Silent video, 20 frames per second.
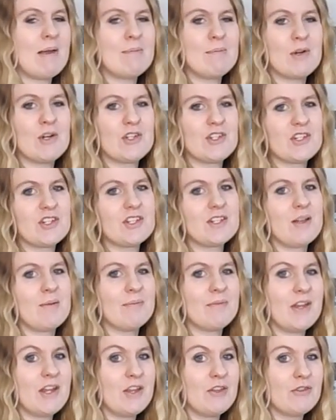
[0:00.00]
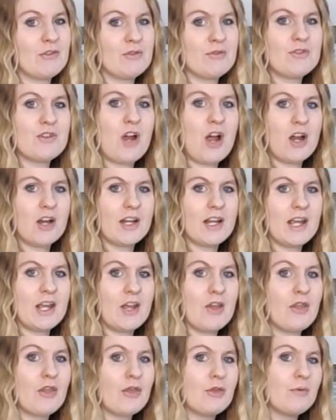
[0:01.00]
I purchased something through
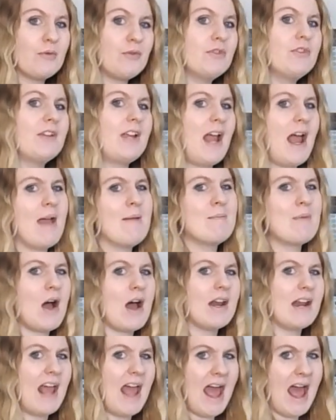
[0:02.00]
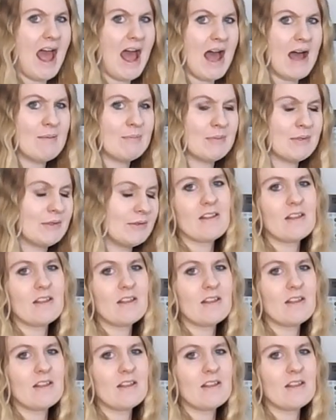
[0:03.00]
Target through the Ibotta app,